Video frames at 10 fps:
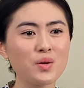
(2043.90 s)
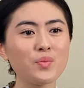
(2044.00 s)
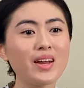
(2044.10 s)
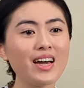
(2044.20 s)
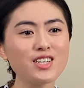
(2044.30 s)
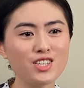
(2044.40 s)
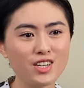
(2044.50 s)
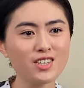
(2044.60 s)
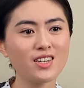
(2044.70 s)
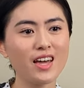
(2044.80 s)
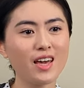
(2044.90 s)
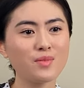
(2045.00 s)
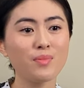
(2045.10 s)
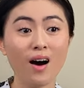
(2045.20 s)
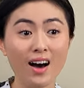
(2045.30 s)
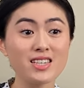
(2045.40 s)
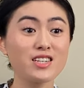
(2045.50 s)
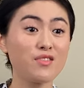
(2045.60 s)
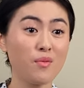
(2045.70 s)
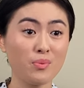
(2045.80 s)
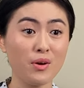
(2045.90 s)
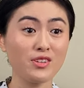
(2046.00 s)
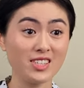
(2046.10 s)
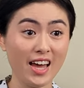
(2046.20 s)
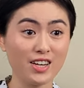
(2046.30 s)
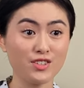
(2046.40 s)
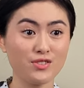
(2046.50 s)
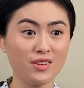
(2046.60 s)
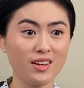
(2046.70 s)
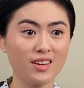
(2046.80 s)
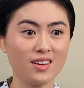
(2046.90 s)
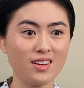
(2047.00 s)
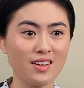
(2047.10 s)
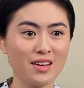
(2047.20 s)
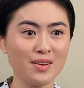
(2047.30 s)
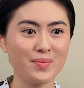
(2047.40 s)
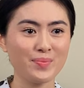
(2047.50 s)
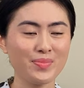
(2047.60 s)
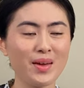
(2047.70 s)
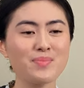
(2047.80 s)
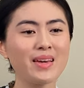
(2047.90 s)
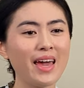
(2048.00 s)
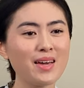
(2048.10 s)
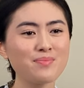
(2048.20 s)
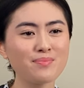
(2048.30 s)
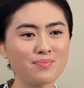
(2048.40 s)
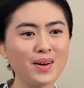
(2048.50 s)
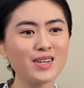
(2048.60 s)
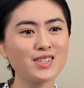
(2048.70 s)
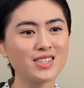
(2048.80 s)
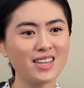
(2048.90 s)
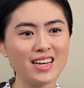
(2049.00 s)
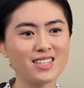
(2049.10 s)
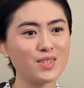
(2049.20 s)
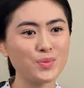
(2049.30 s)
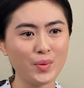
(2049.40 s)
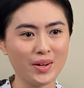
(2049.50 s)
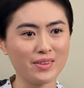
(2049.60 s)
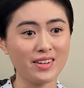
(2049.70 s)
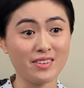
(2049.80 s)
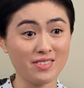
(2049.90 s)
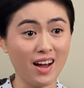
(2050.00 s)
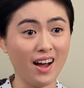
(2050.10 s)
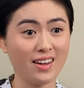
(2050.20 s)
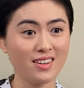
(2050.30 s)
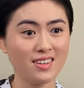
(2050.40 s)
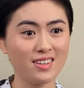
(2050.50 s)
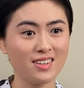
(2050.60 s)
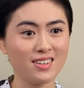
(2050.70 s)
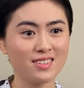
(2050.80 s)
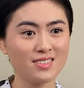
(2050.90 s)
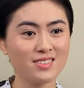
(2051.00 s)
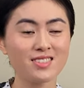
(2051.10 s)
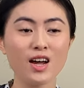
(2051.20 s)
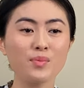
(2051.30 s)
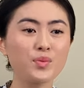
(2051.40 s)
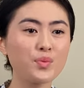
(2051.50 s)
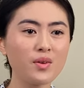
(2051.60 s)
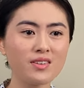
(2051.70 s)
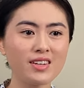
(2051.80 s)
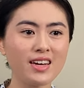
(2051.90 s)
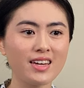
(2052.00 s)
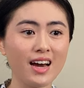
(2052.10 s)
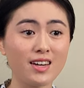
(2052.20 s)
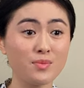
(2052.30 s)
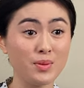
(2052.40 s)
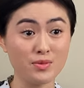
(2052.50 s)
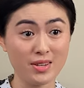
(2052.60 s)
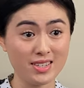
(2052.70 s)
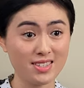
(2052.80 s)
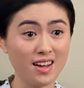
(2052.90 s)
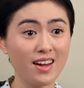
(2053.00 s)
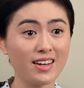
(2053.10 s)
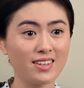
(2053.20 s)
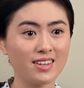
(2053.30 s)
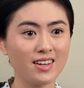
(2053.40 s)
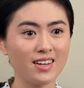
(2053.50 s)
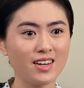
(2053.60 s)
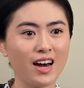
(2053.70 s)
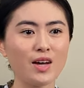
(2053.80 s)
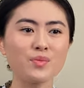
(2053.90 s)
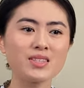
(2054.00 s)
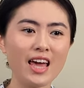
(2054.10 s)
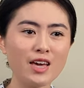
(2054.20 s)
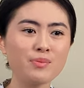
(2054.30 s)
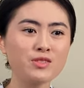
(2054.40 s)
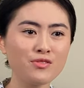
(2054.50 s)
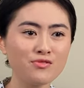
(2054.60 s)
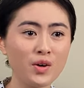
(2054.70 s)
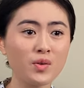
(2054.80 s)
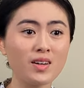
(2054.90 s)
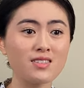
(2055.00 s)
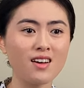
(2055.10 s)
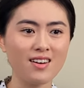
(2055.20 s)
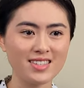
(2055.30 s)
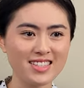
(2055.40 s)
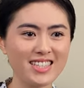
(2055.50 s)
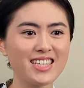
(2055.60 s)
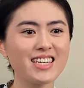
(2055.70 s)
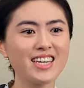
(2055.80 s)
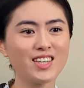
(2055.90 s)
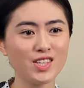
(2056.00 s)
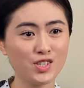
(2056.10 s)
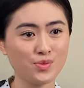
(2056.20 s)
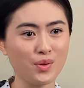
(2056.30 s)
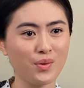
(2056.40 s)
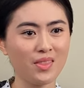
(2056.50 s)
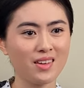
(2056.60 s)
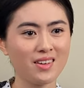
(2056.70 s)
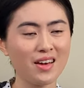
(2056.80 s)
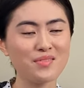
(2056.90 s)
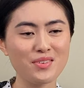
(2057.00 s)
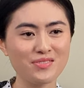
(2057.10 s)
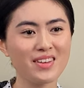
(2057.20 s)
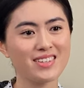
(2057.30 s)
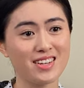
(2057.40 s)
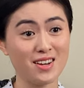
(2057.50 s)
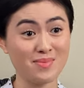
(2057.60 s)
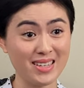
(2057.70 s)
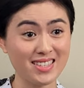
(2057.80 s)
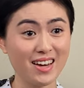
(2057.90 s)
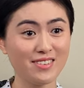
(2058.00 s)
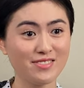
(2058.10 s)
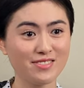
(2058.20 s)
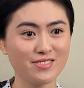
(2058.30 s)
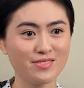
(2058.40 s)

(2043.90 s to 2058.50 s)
When I took a positive approach to entry, I became much less wary of God, stopped worrying I'd be reassigned, and was able to focus on seeking the truth and reflecting on myself.